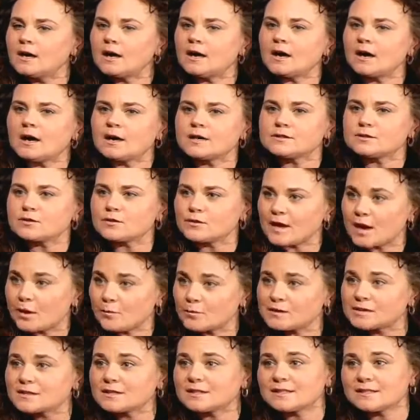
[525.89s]
So that
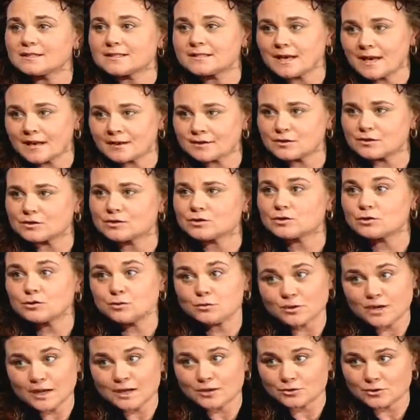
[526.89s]
was an intense
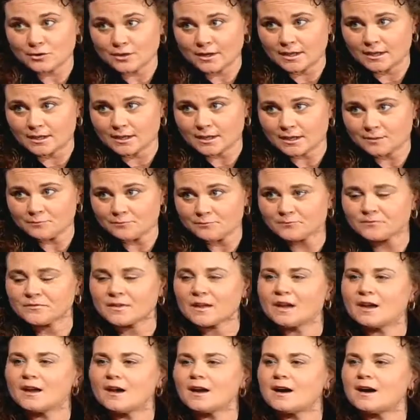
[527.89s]
2-day training,
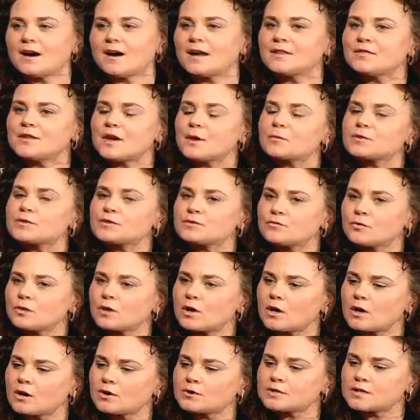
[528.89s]
and that was for
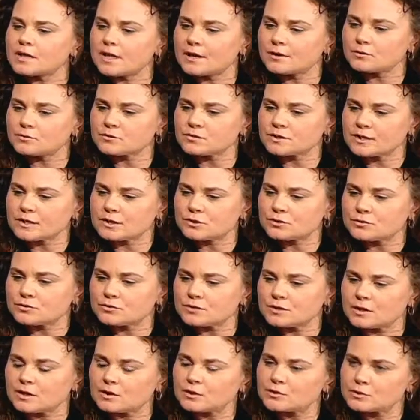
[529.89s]
our title
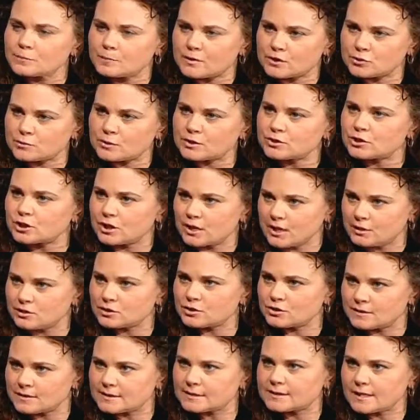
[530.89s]
teachers and our special
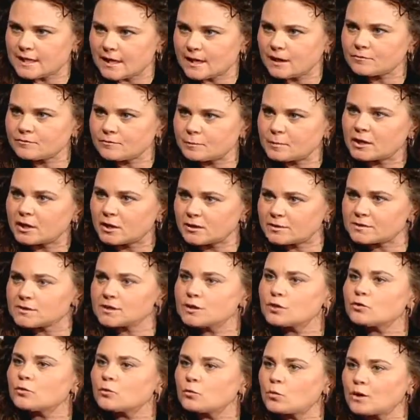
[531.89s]
education staff, because
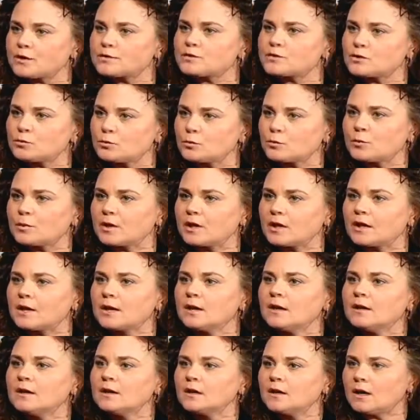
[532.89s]
they're the ones who will be
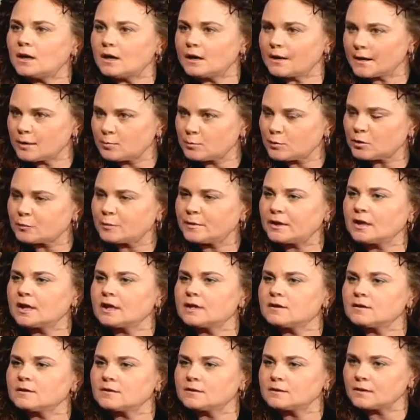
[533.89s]

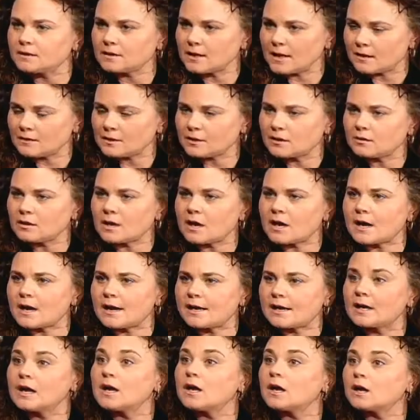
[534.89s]
implementing
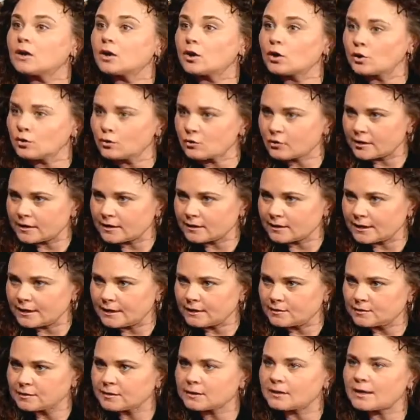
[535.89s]
LLI currently.
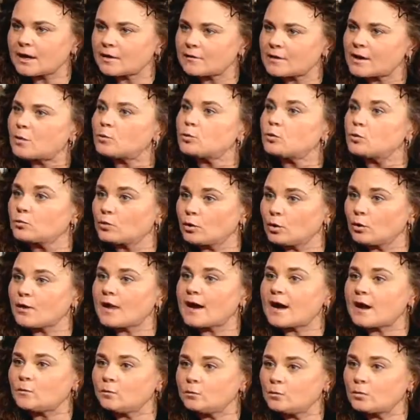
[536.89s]
Now that will roll
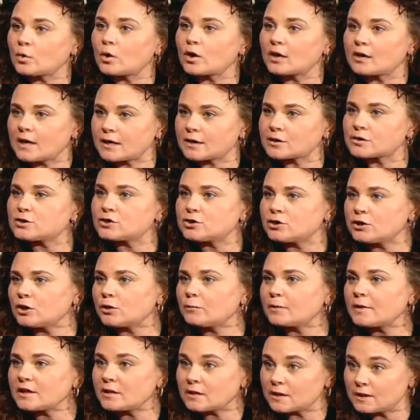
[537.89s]
out more next year,
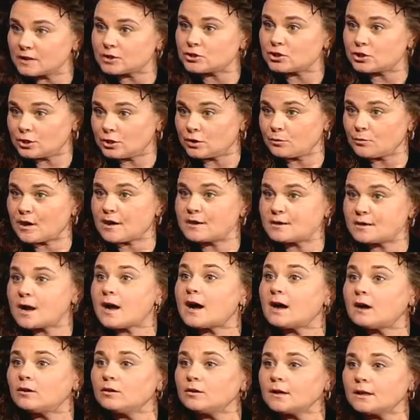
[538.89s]
but this year, right
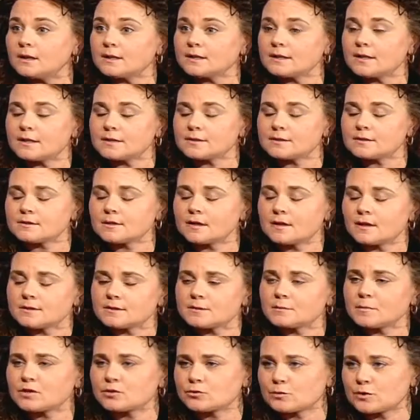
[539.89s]
now, it's
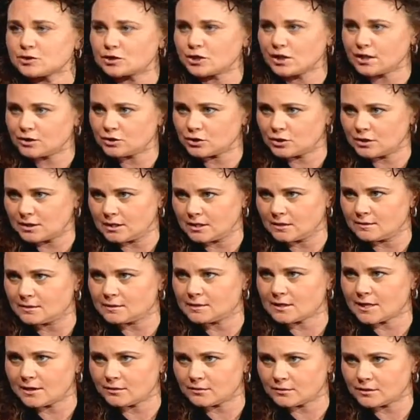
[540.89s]
special education and
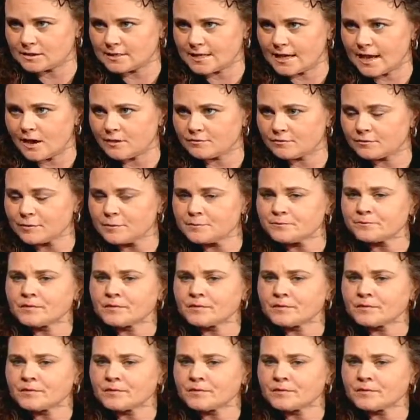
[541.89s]
title staff.